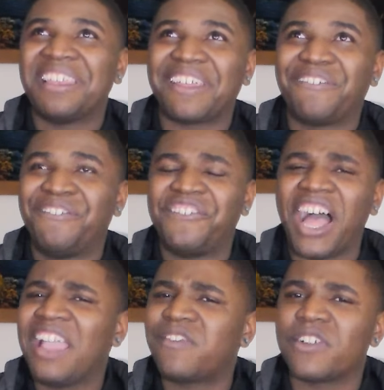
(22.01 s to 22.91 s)
like,
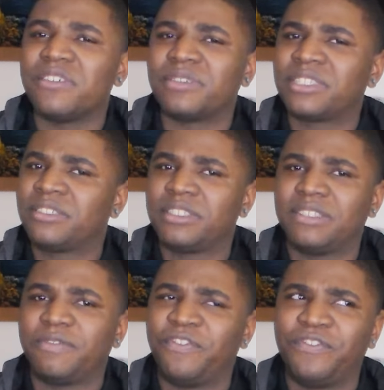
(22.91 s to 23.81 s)
five or
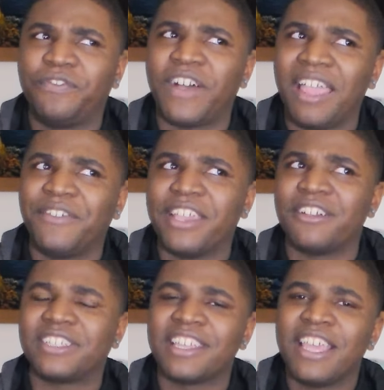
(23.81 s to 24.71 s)
five
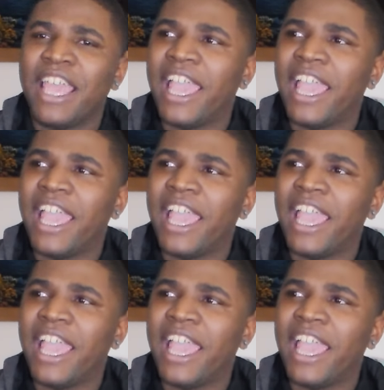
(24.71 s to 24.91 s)
years,